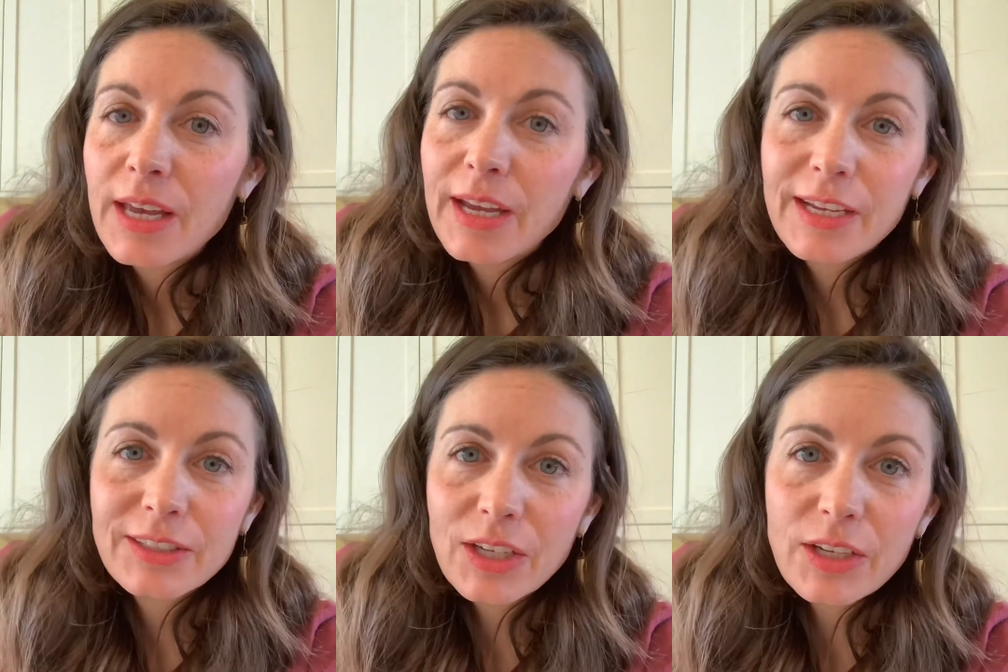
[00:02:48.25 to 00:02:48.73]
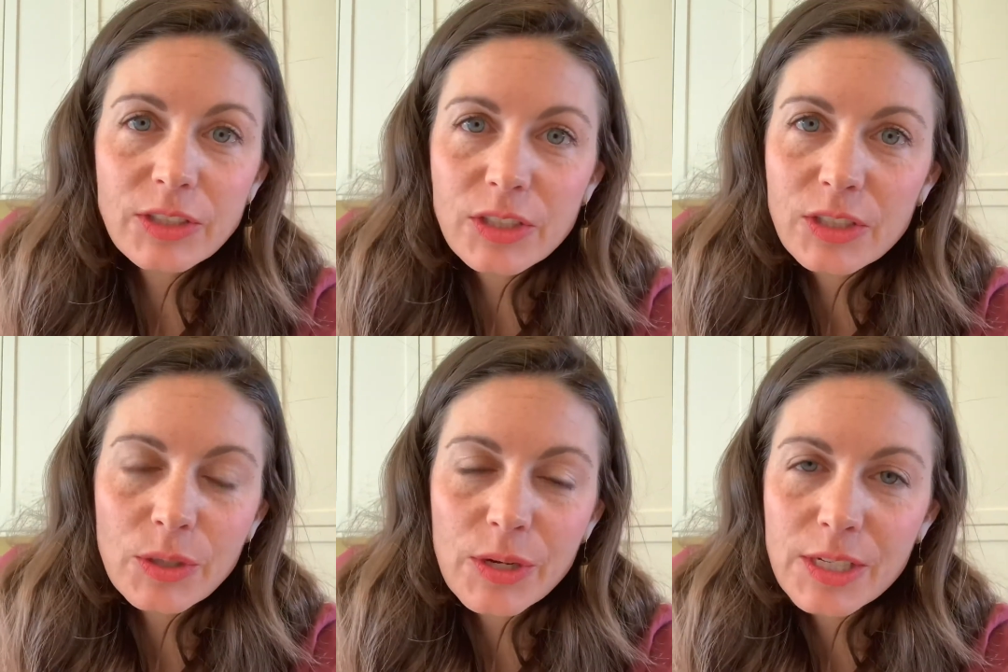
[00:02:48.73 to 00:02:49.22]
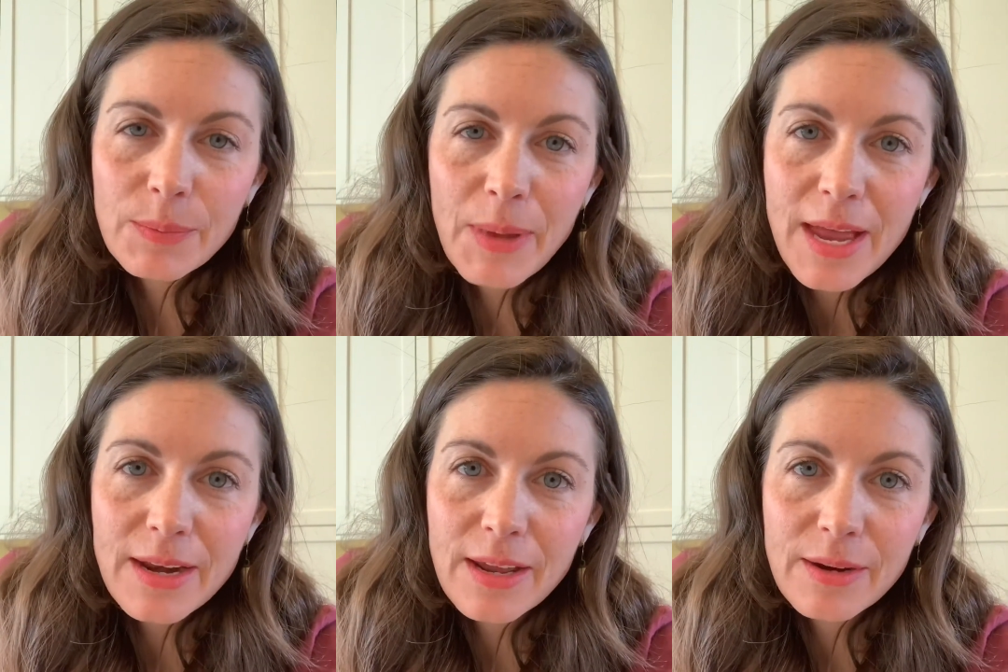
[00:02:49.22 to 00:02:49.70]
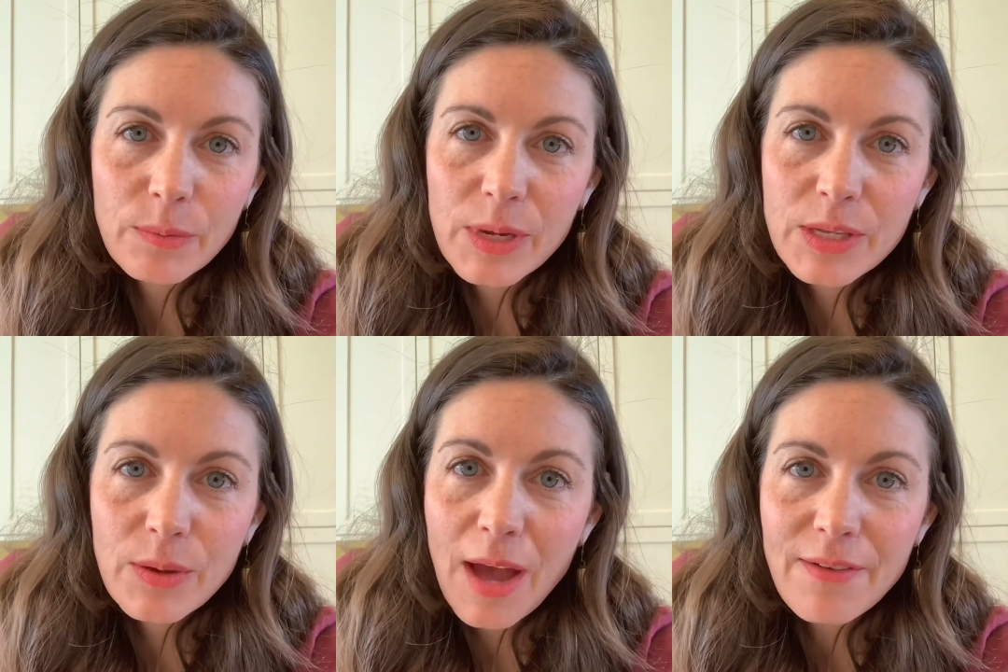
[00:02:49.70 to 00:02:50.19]
It's all just going to depend on what
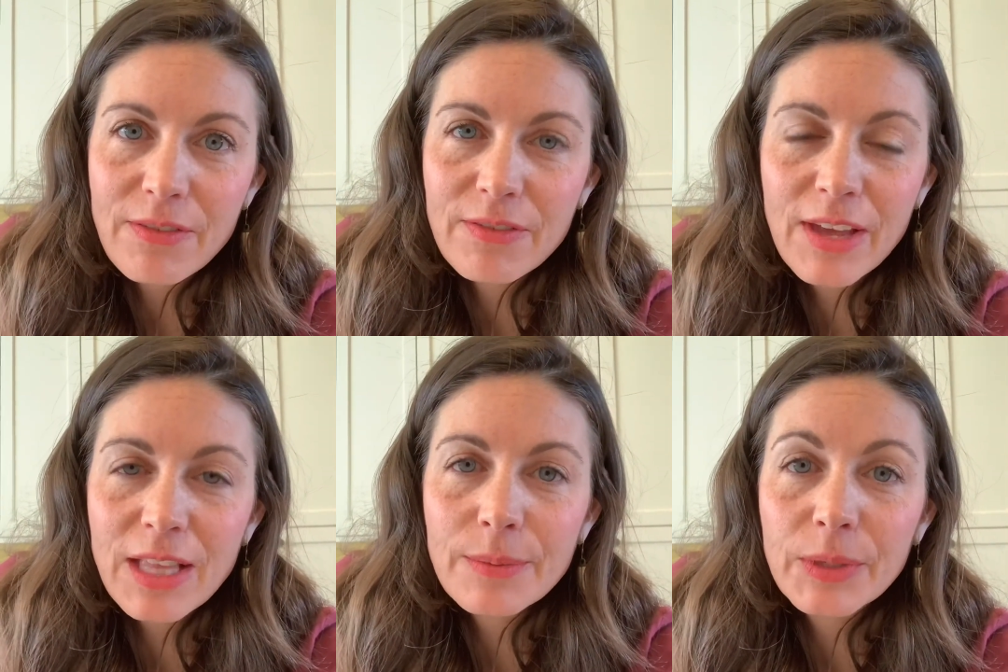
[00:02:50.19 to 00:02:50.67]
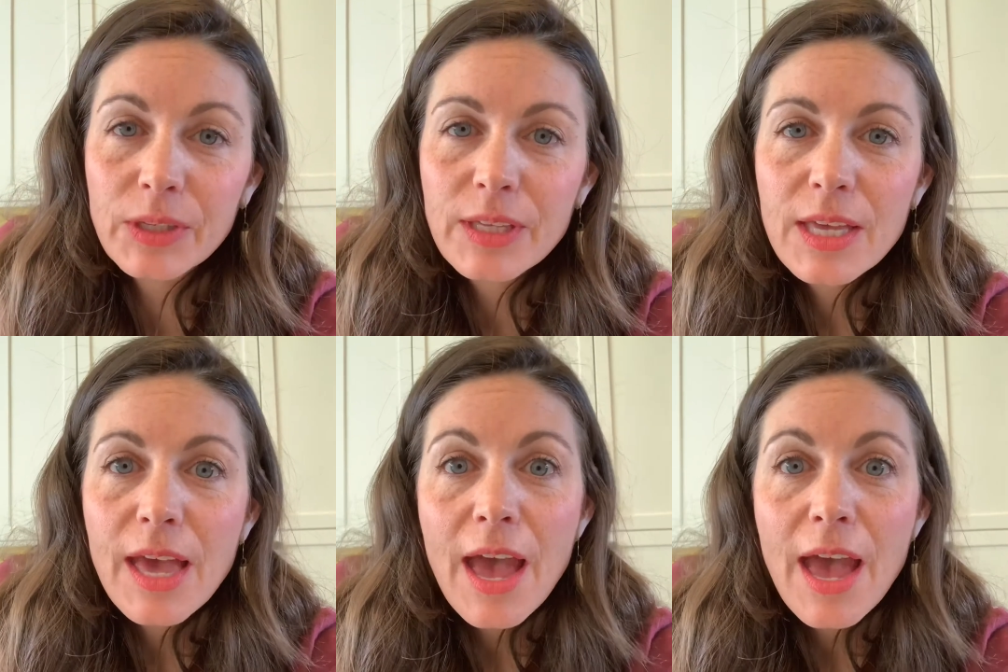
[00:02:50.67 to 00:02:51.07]
you have available.